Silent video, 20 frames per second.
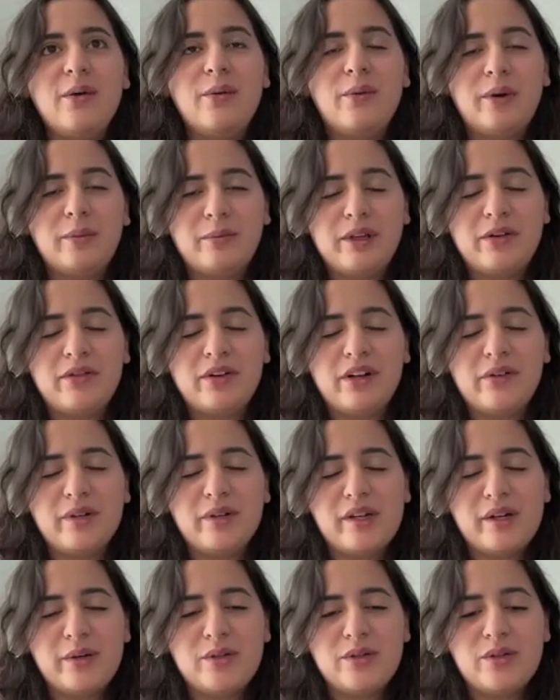meanwhile,
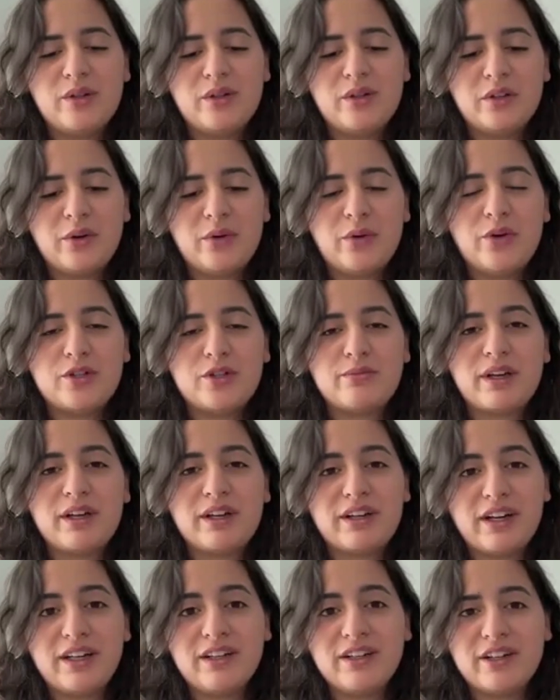when I was doing the course,
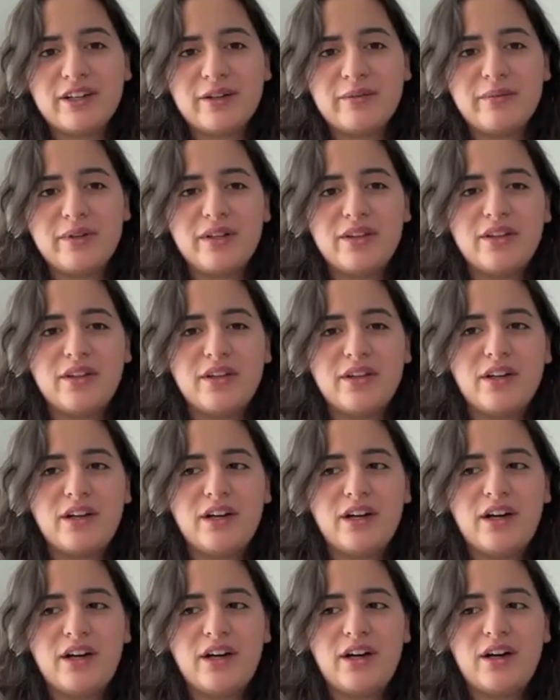my grandmother